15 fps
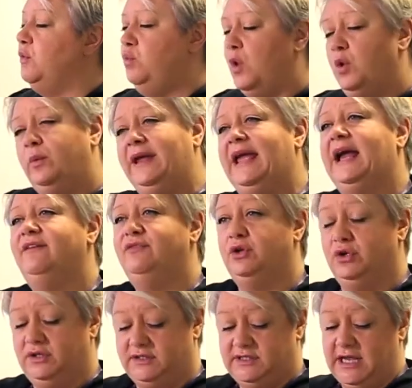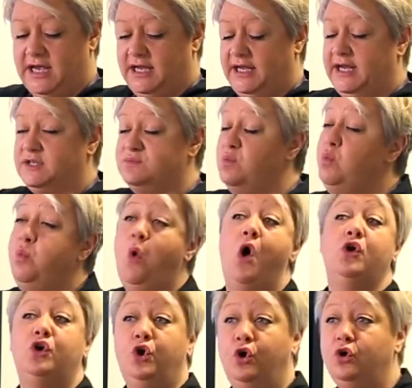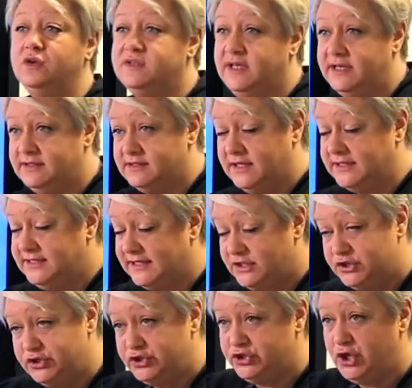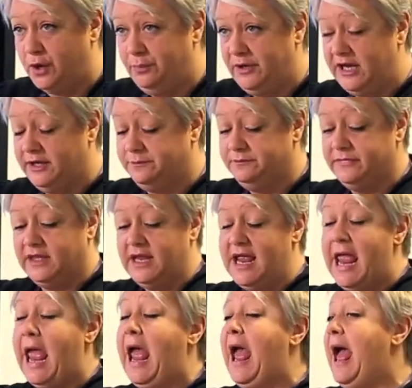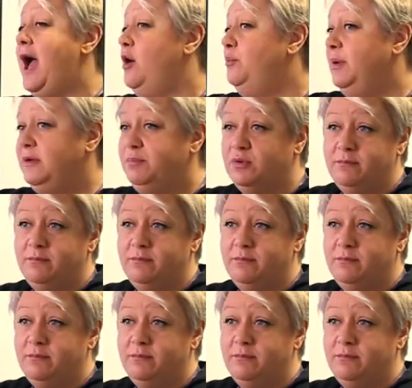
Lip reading: what we have looked at is what causes addiction to shopping, how people